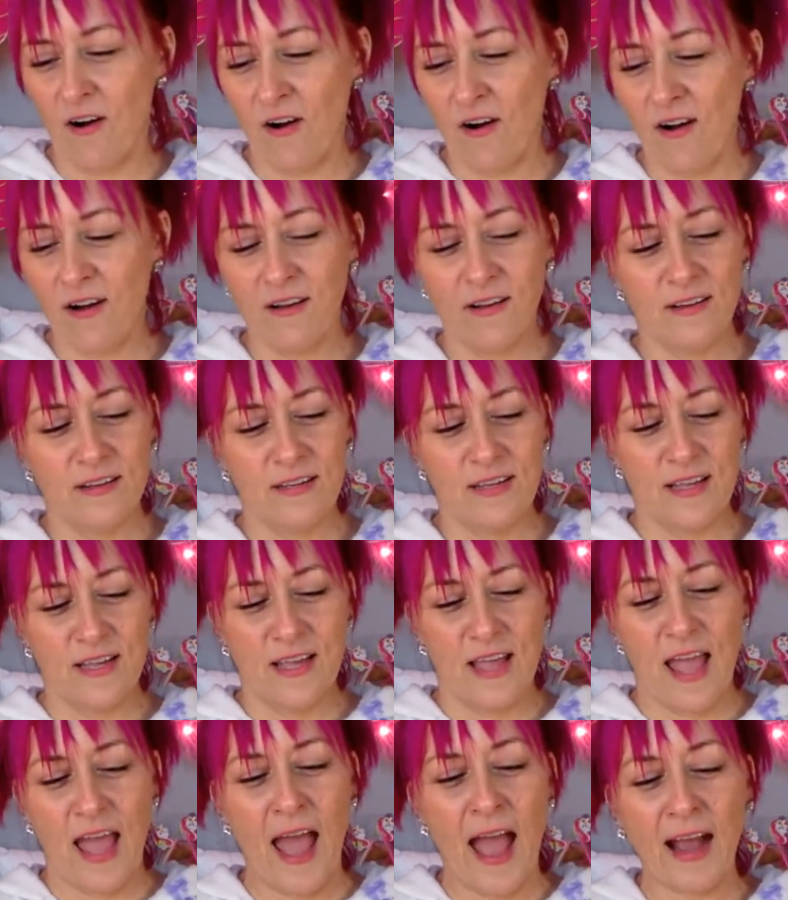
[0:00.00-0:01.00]

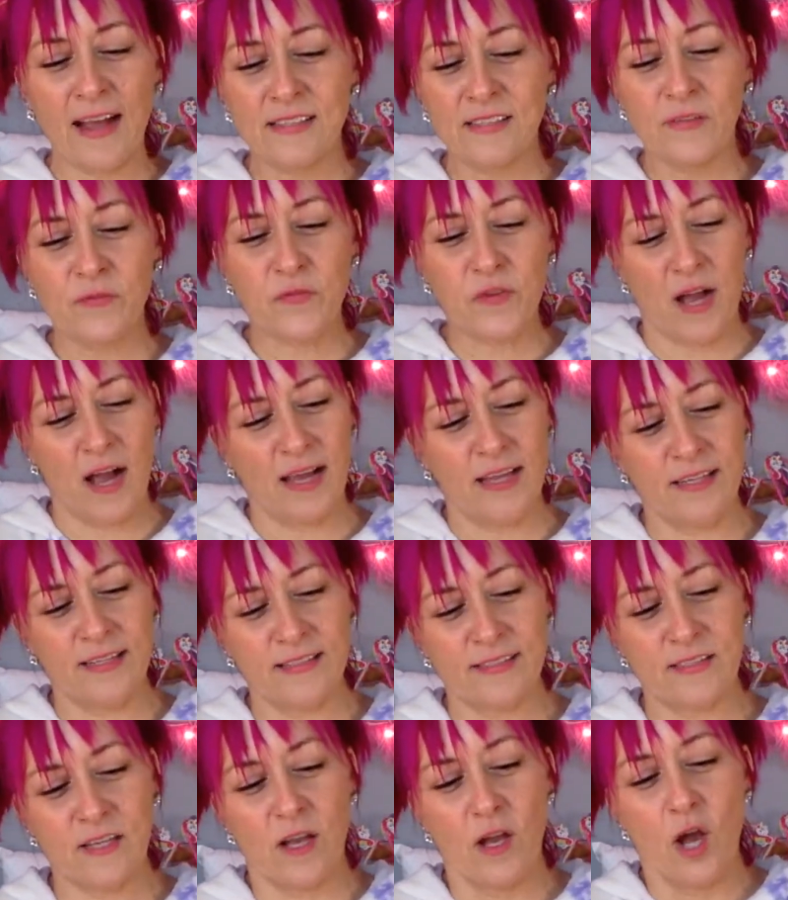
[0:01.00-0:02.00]
Aw, acts of
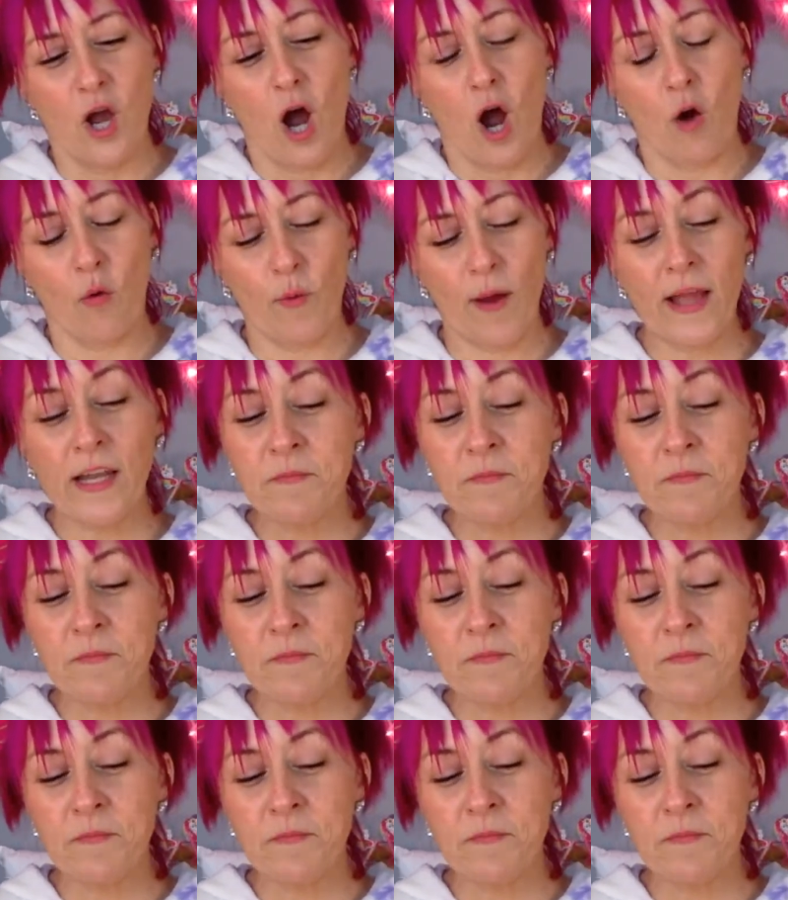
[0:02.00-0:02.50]
kindness.